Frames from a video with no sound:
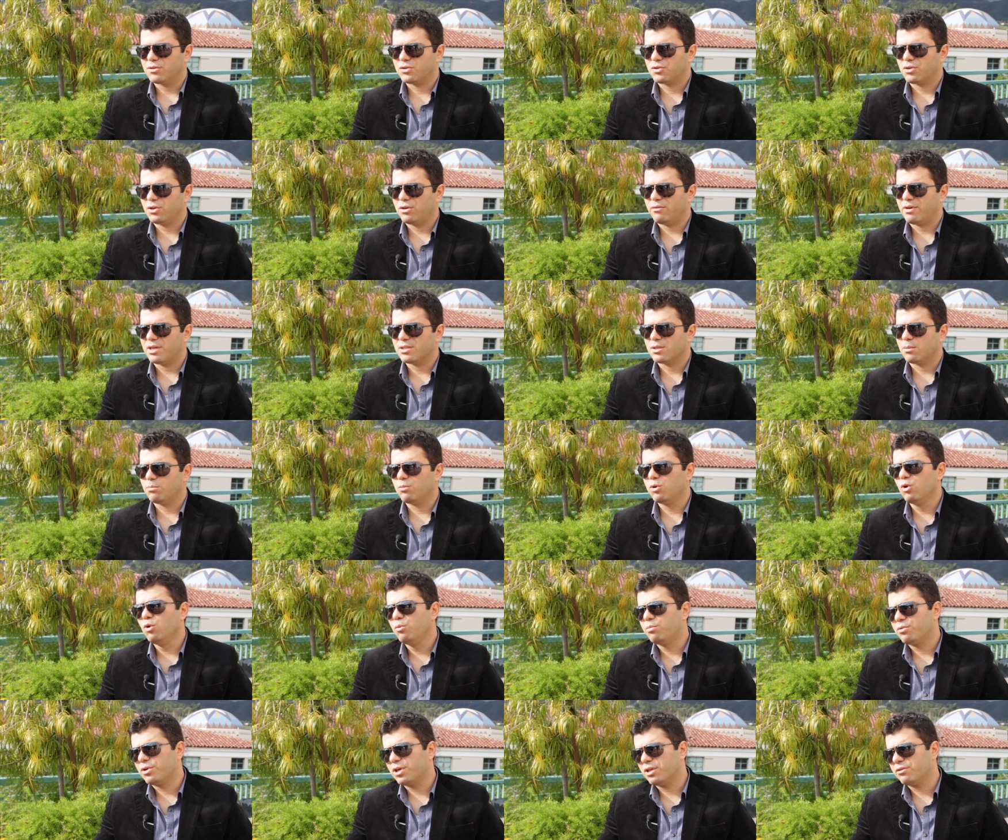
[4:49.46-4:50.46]
serve as a
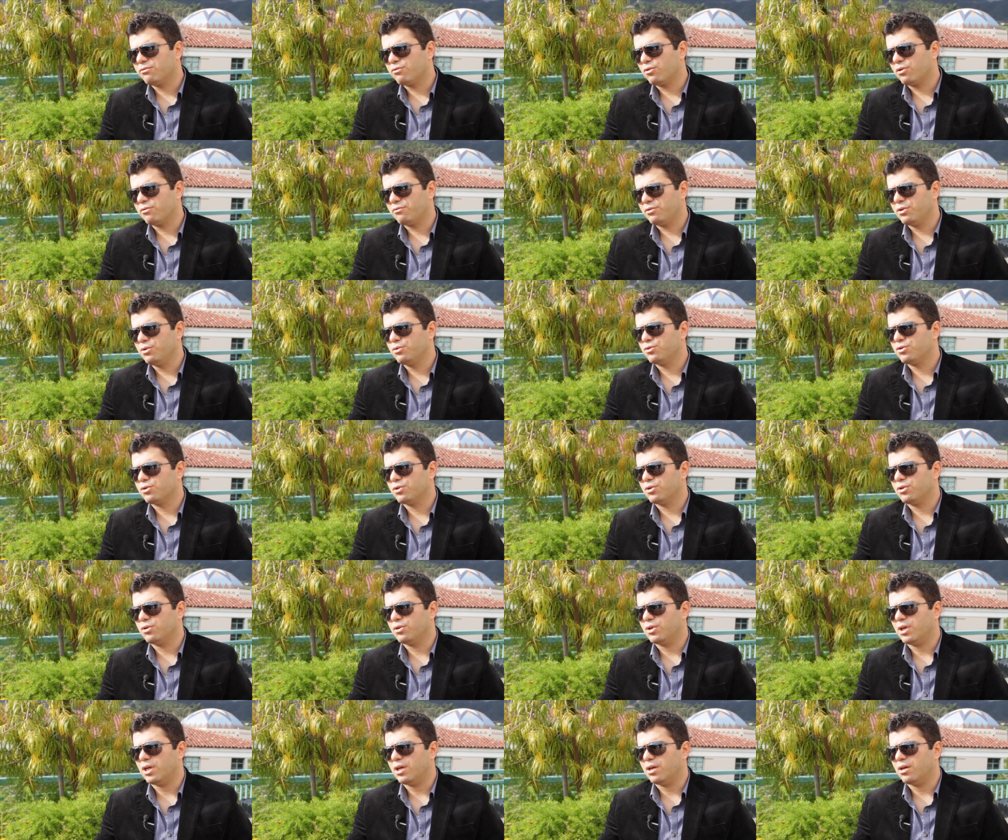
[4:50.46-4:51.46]
blueprint for
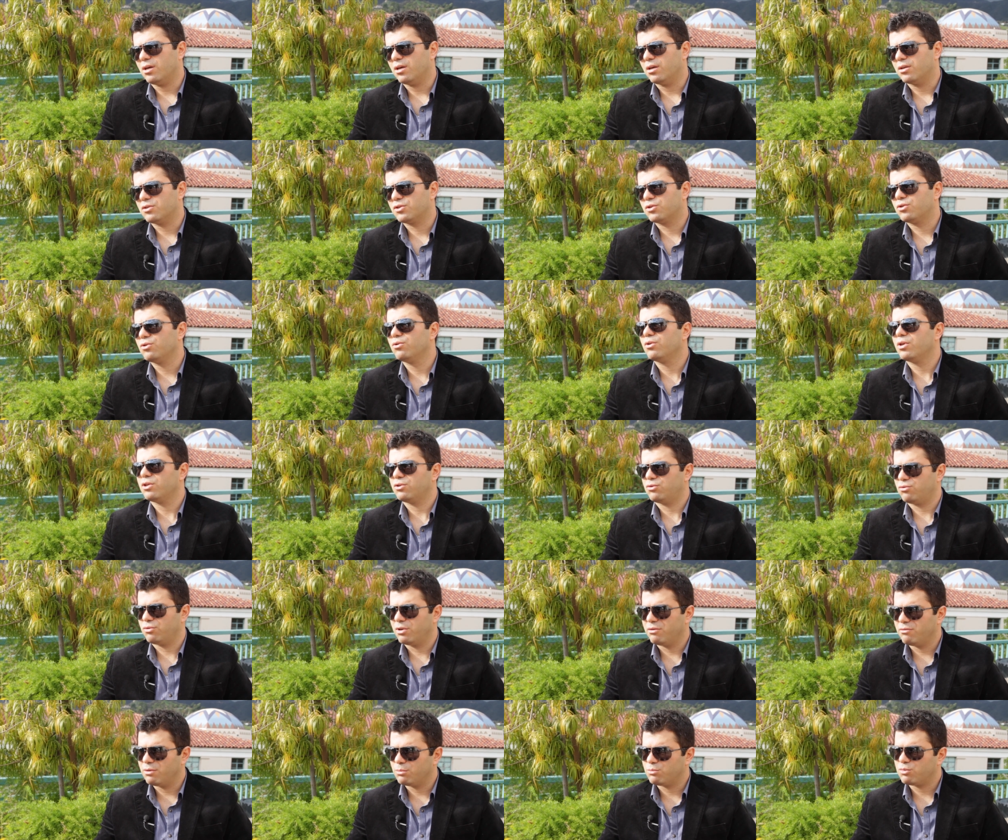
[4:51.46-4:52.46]
future uh,
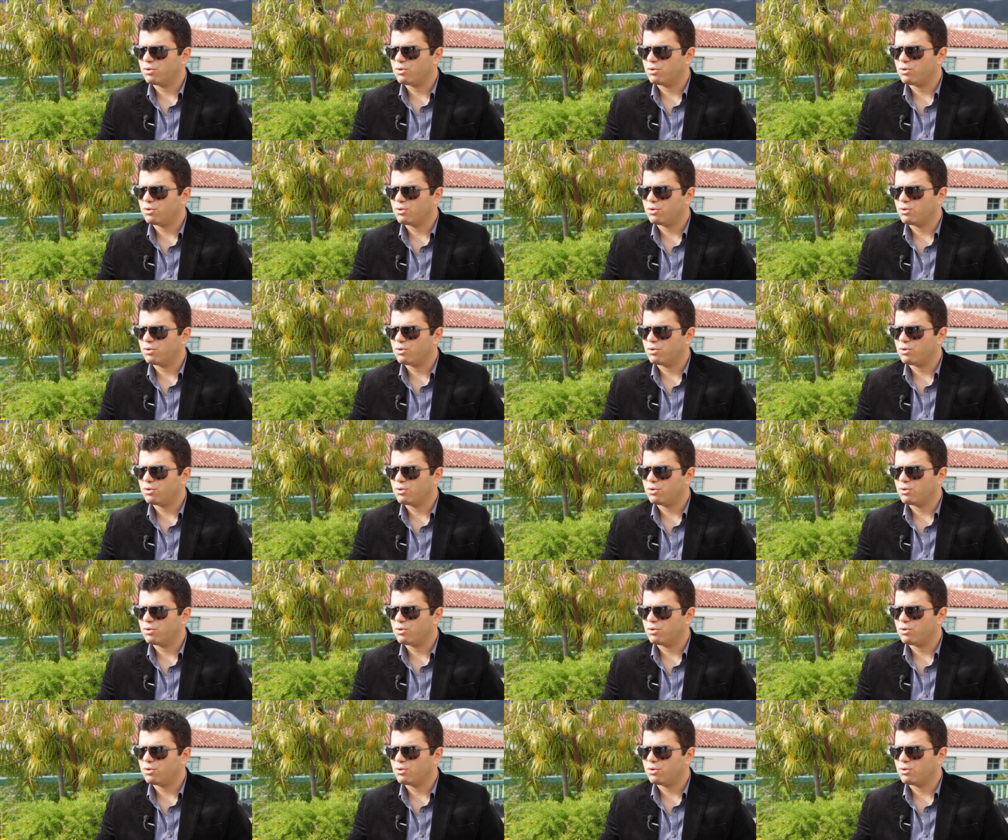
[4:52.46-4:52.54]
student-driven